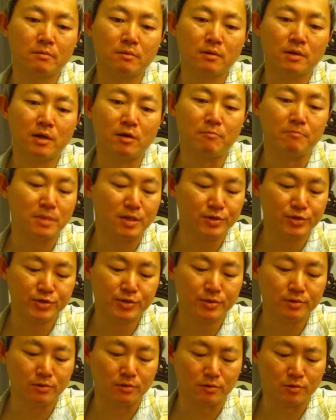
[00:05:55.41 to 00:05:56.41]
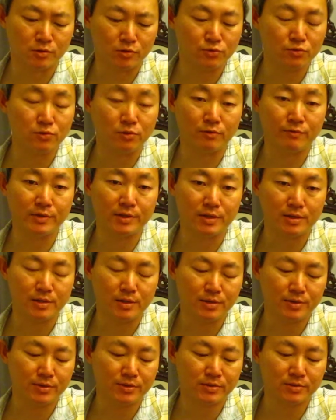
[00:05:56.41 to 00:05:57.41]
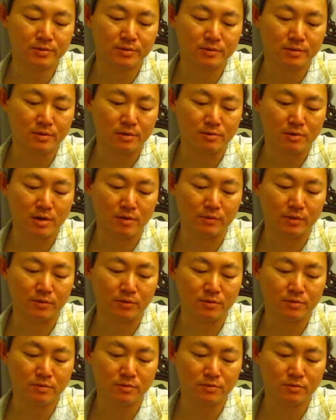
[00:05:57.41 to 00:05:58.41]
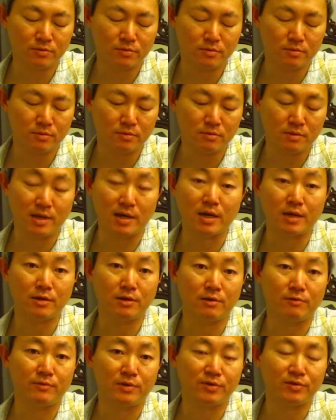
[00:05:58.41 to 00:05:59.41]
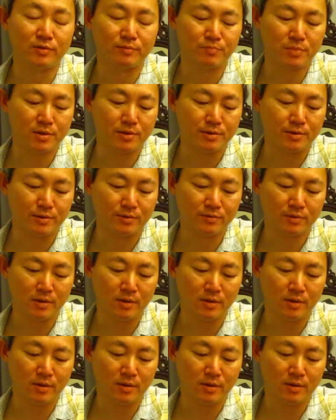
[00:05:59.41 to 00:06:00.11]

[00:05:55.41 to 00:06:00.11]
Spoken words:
kind of matured or grew over the years around the idea of disappearance.